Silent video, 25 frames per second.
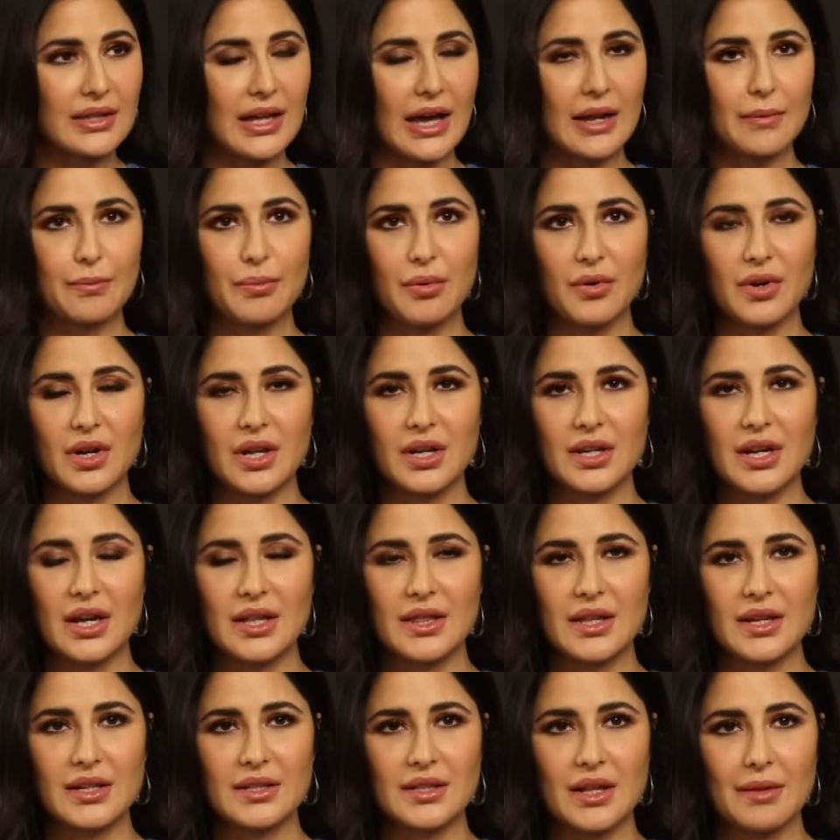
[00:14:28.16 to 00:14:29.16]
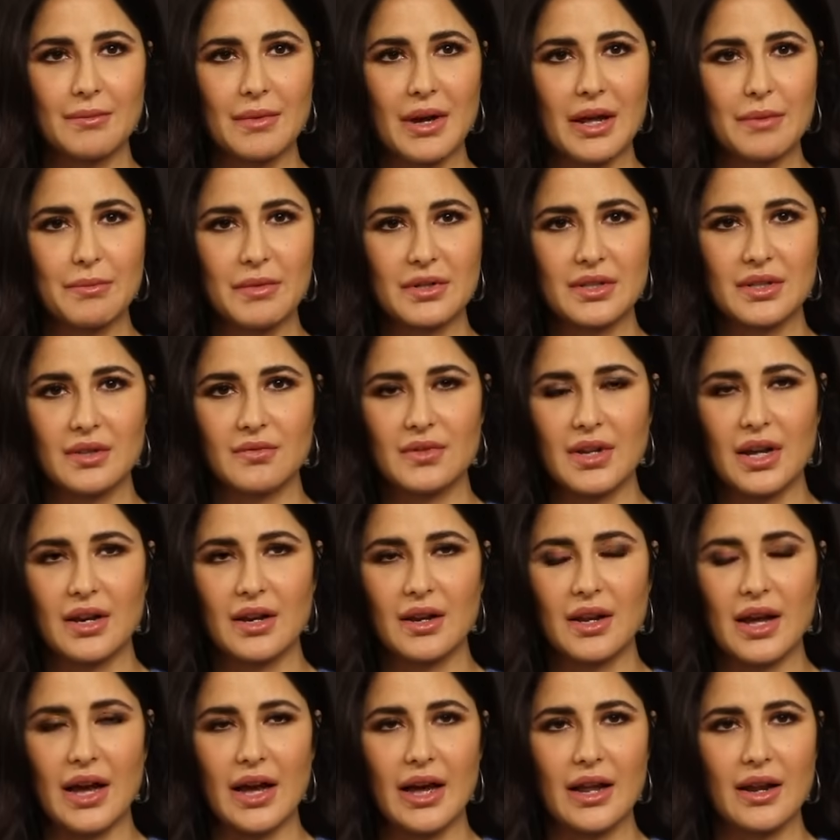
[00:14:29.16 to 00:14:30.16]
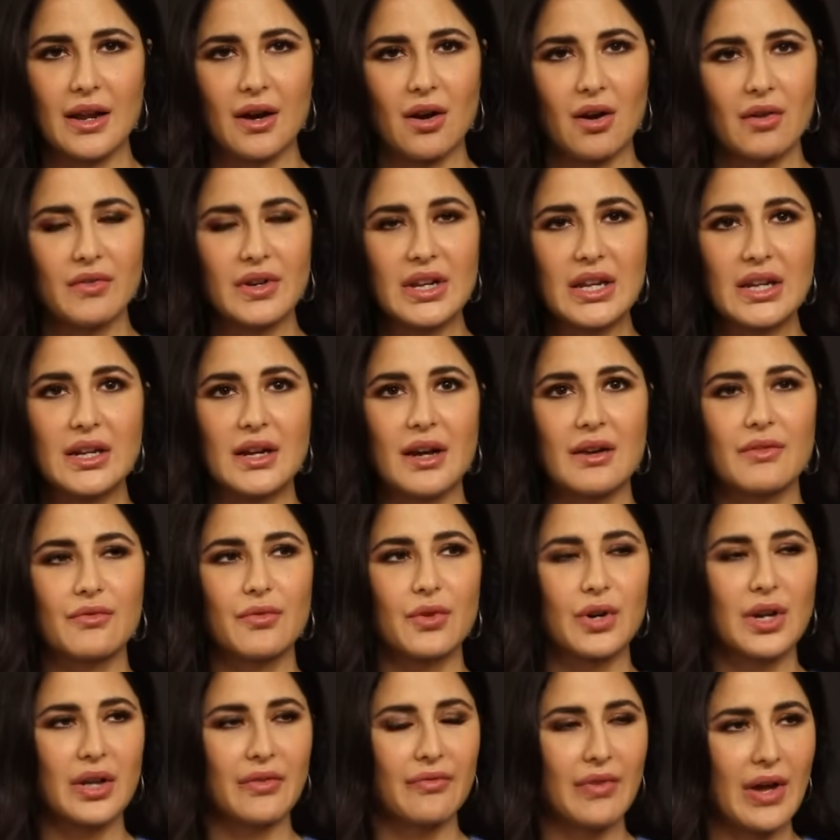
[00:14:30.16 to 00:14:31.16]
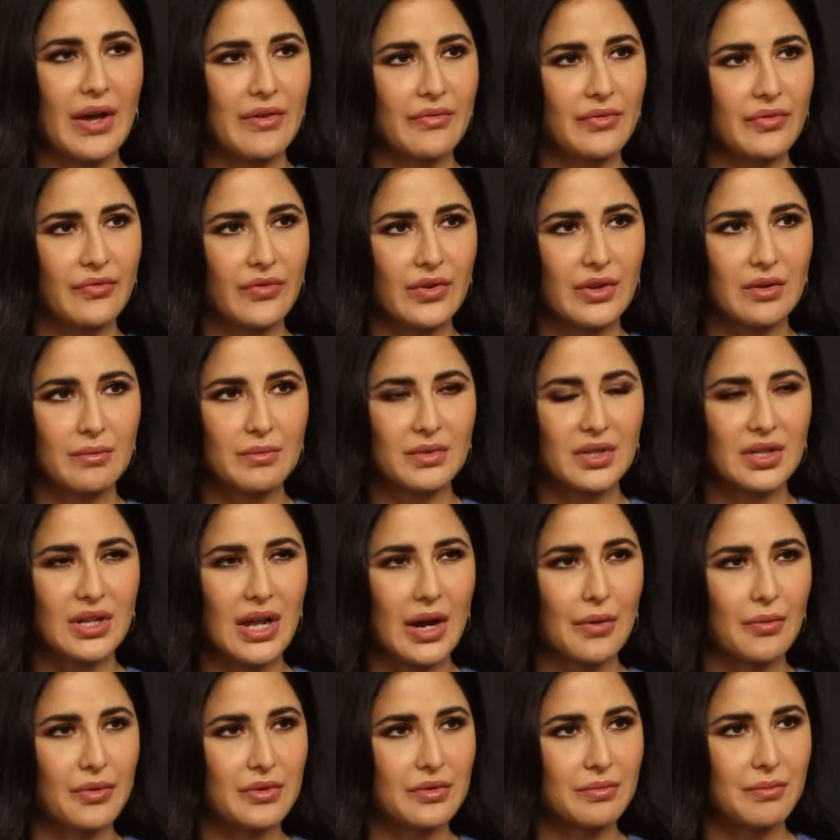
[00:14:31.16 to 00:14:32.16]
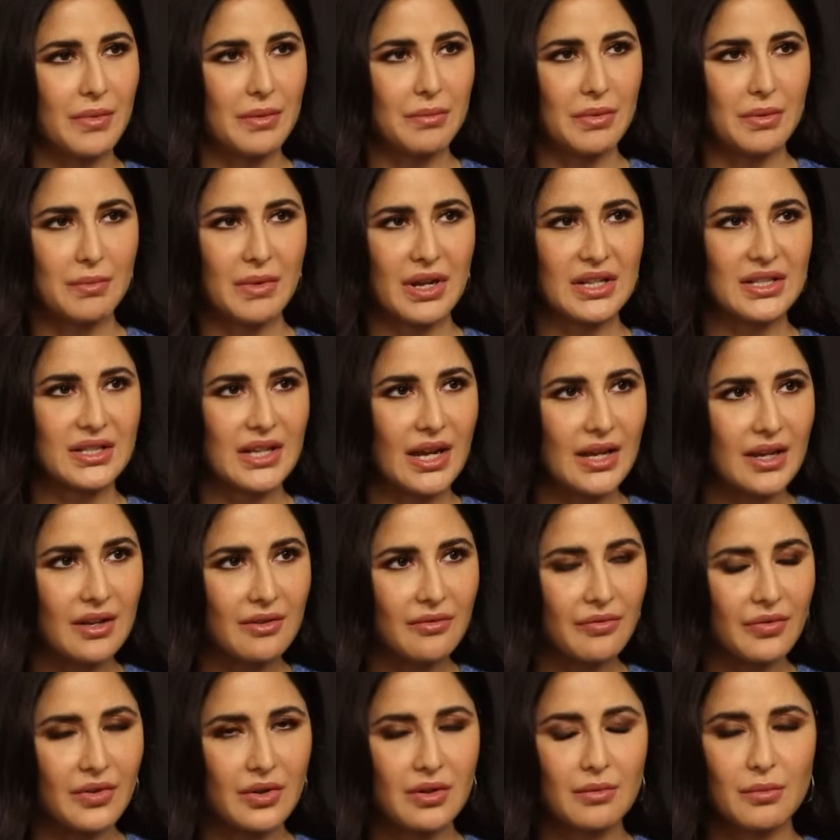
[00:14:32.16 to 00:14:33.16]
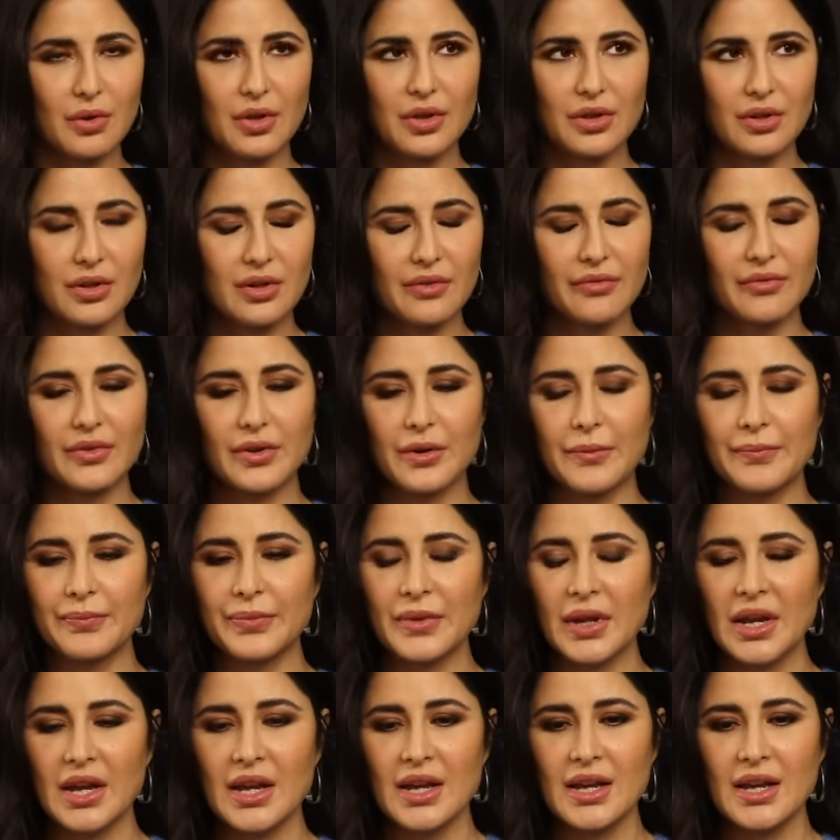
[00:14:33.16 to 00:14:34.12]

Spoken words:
At that point, I think Salman must have already done 45 films, and that was maybe my second film or third film.